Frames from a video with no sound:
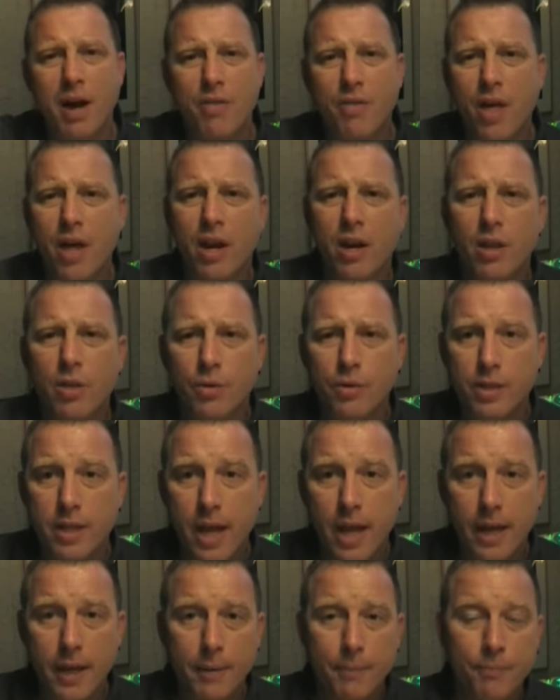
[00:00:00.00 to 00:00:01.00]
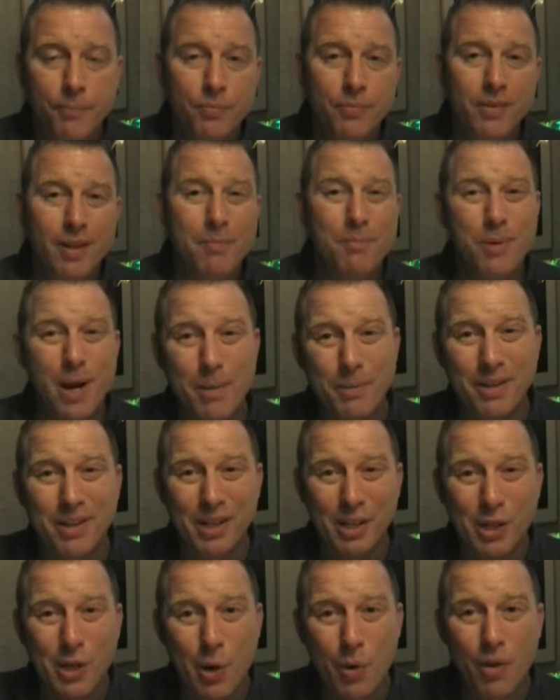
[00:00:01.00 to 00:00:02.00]
about that another day. Probably
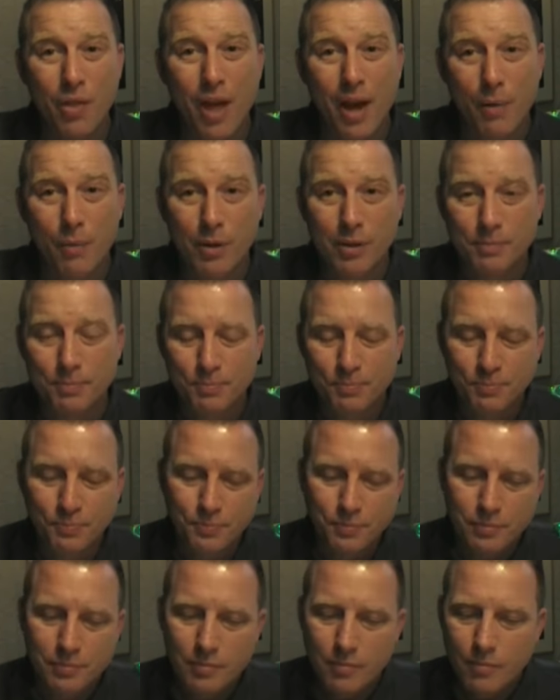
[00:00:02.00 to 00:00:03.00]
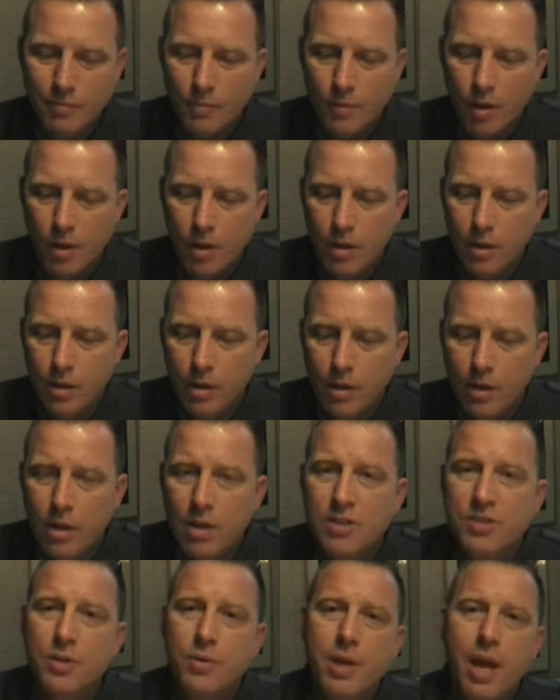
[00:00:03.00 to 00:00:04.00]
going to go to that one.
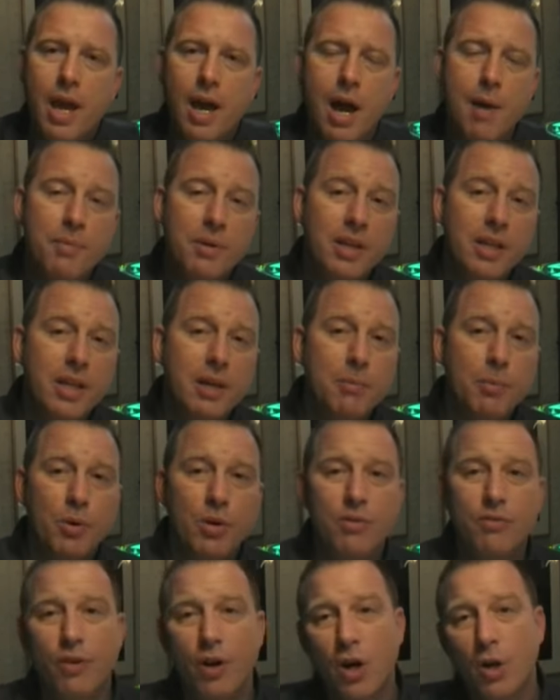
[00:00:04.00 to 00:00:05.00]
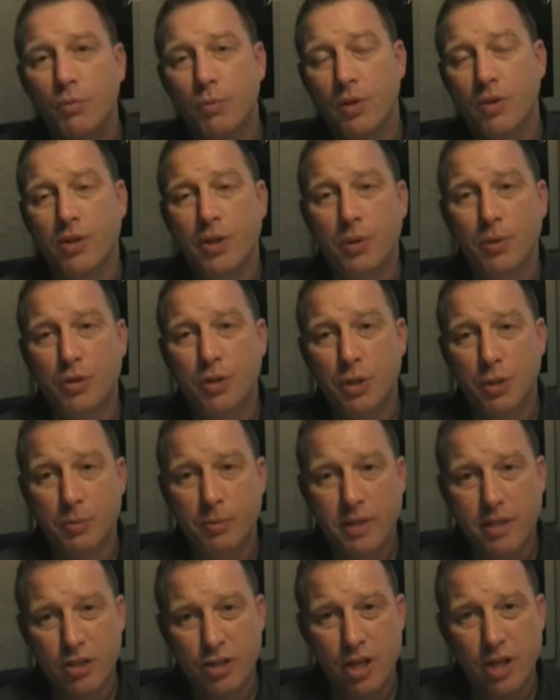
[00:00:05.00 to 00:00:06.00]
So yeah, I'm going to get more involved with
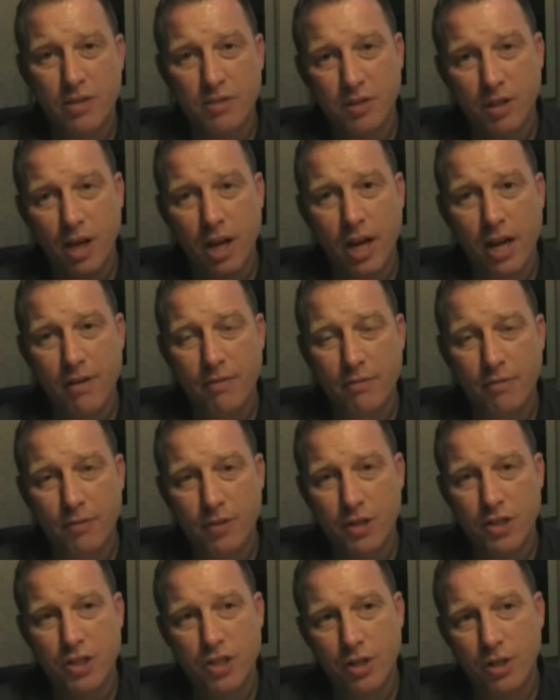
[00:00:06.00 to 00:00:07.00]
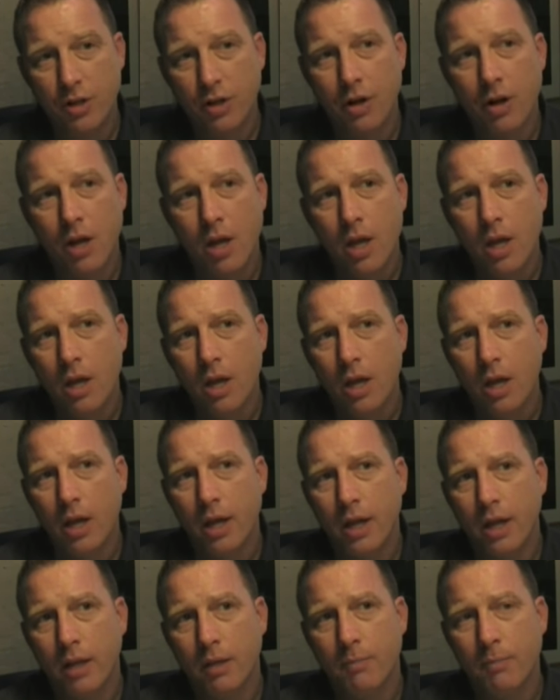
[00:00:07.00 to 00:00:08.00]
YouTube DJs Live this year,
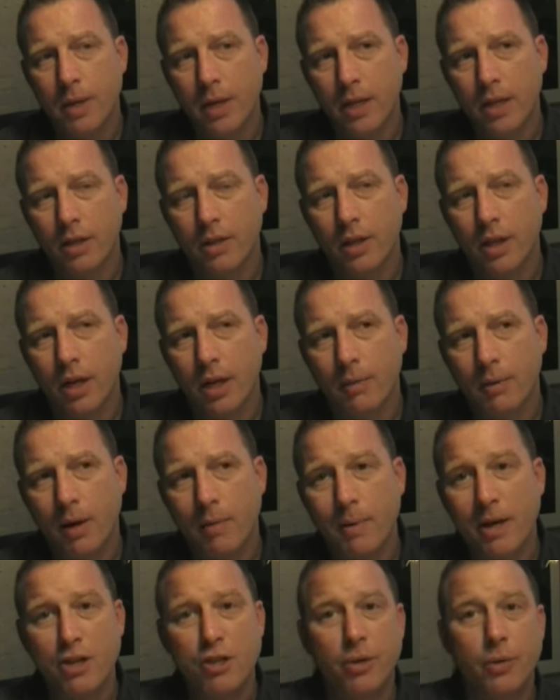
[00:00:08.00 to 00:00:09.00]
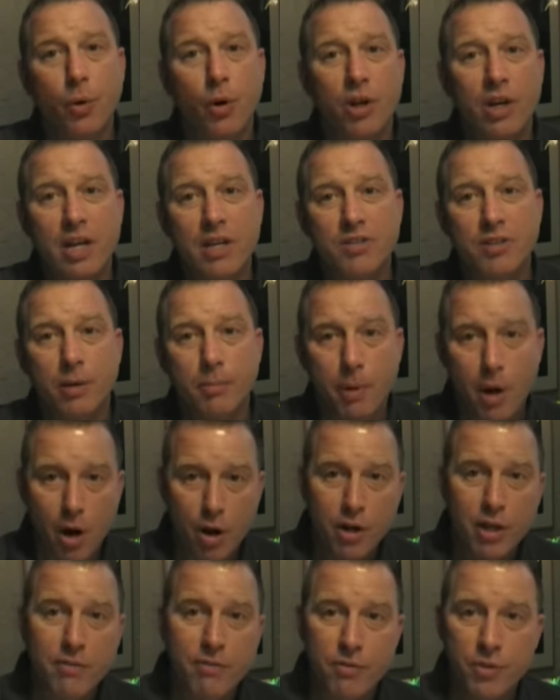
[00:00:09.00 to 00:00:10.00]
meaning that I'm actually organizing a
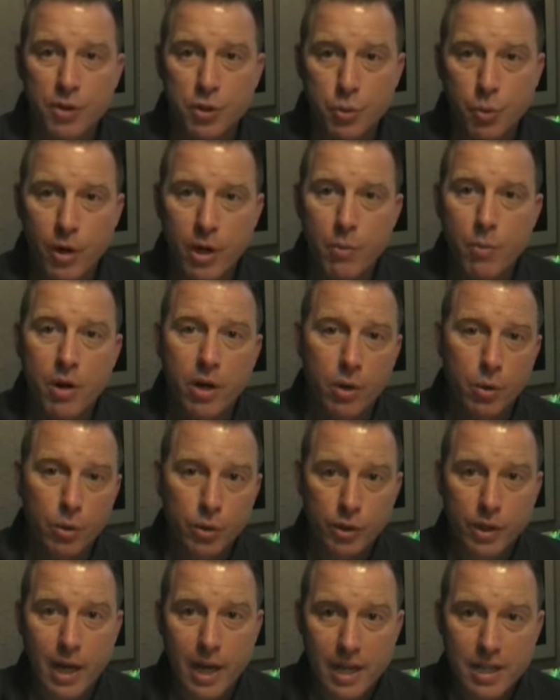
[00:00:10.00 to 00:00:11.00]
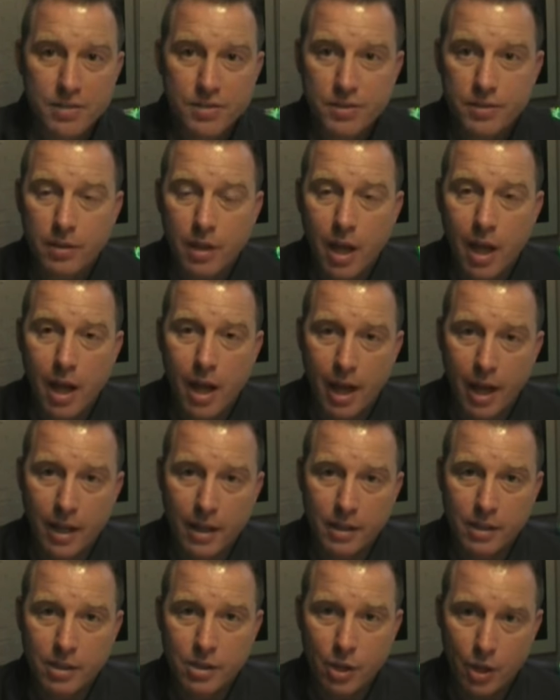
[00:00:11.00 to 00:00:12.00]
party for the 21 and older guys
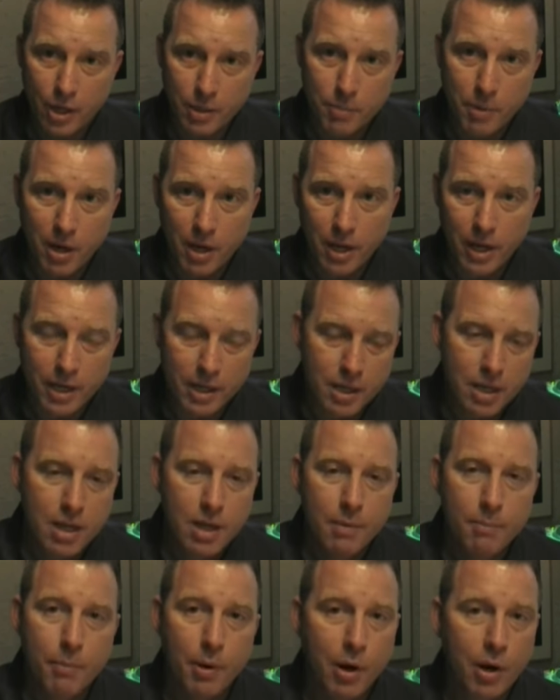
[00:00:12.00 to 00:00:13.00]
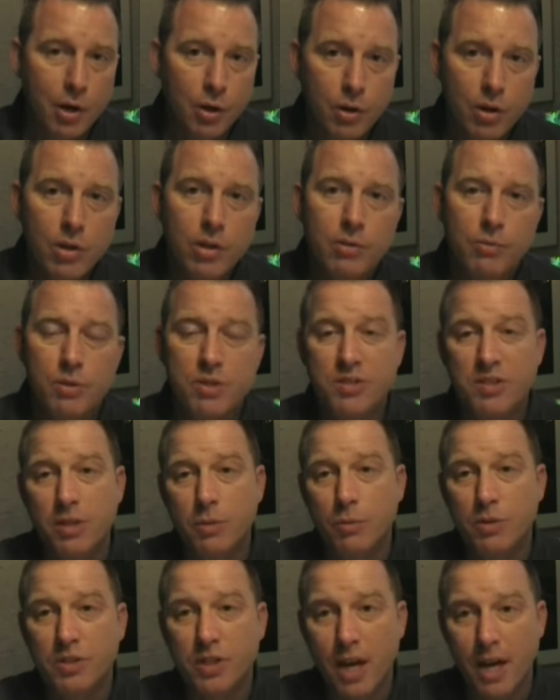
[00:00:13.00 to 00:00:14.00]
at Naughty Pine Bar and Grill in
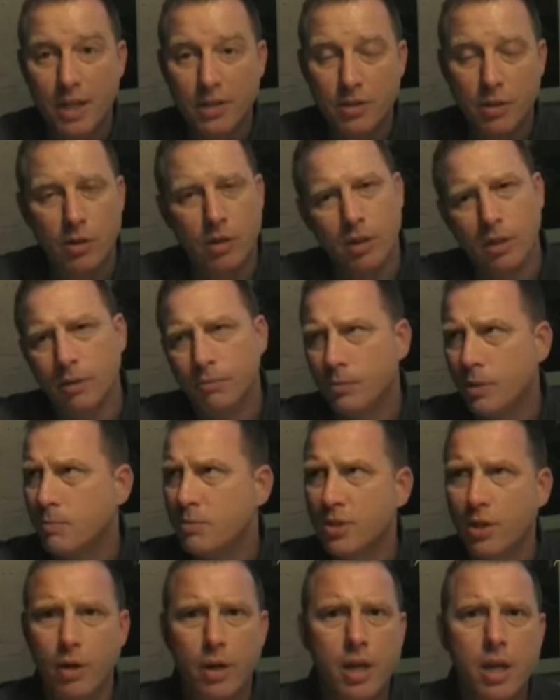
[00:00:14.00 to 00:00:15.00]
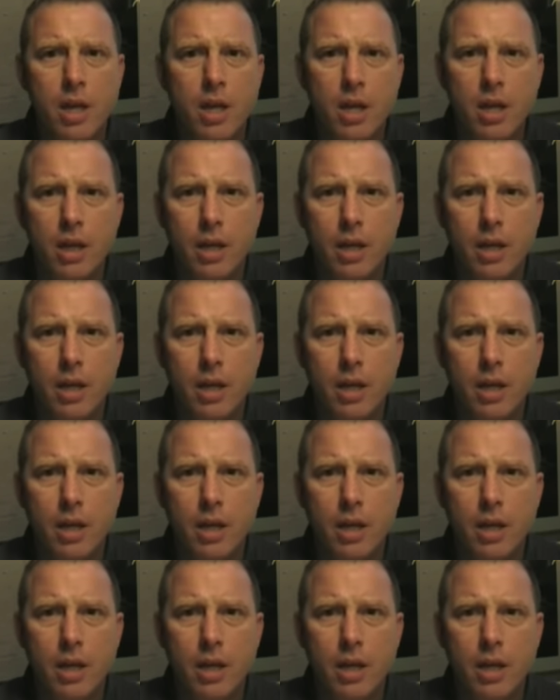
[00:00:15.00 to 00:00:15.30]
Racine, Wisconsin,